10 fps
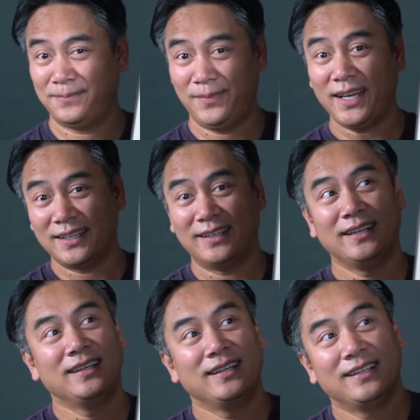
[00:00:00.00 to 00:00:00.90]
man,
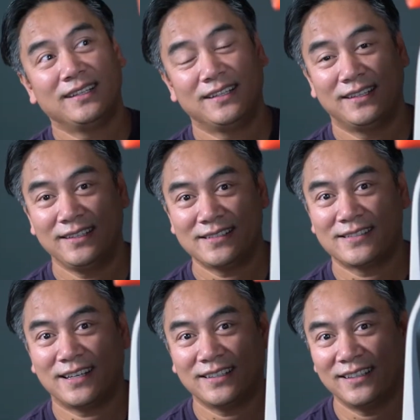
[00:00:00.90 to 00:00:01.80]
this
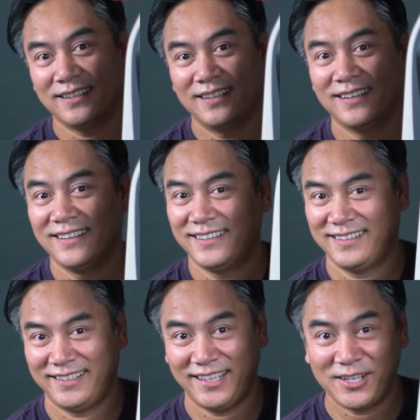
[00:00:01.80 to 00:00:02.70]
sucker,
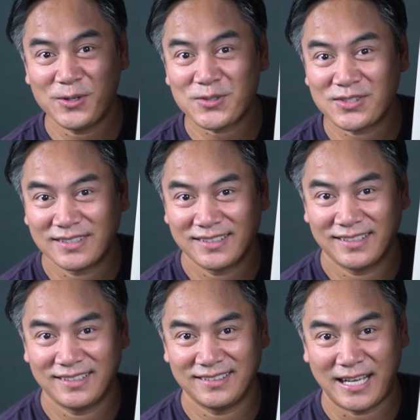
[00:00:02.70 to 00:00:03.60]
it goes
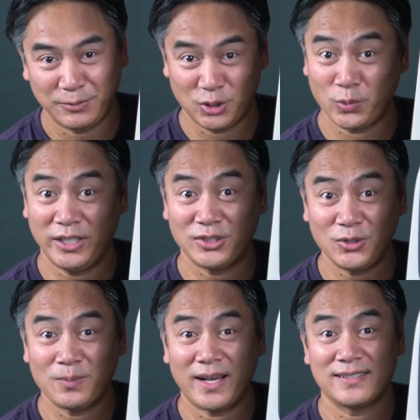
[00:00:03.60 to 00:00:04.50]
up to
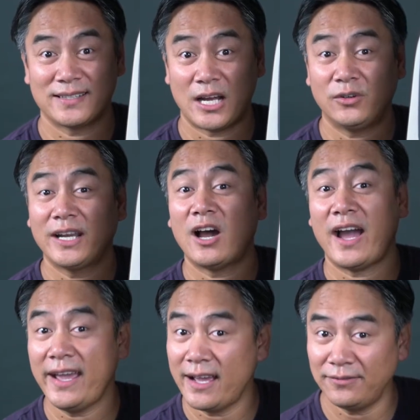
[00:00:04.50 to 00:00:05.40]
22 miles an hour. Now
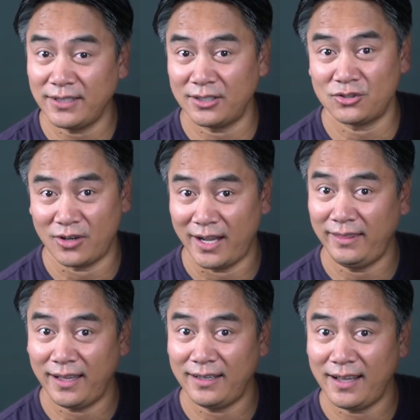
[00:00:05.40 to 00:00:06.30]
I have not tried
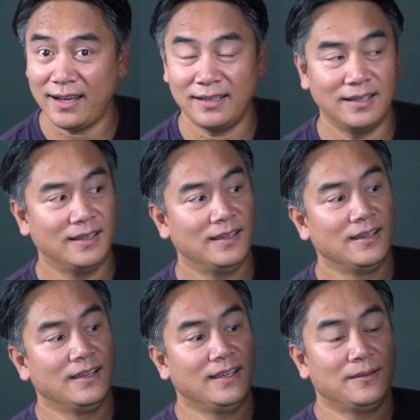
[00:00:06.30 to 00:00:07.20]
that yet
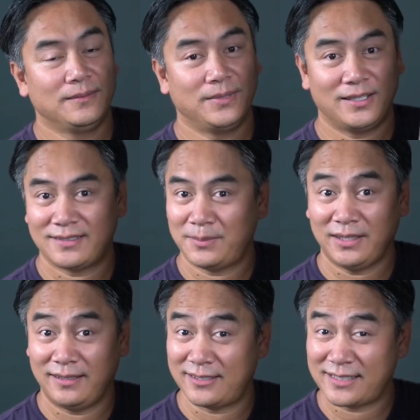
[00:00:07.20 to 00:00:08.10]
because I'm a
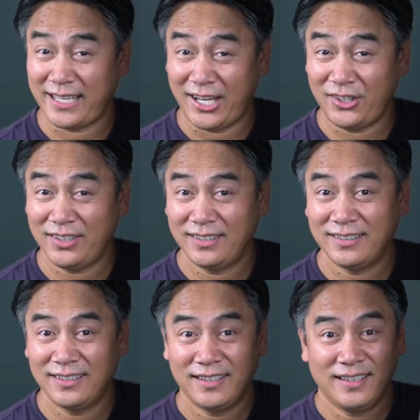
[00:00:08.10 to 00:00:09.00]
little scared,
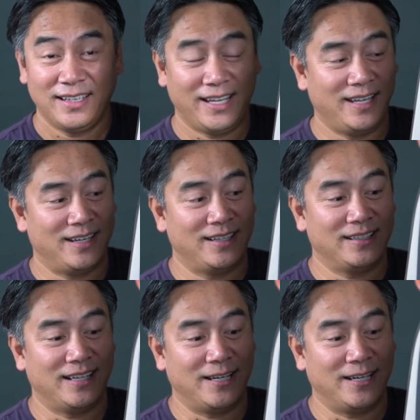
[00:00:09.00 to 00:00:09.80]
and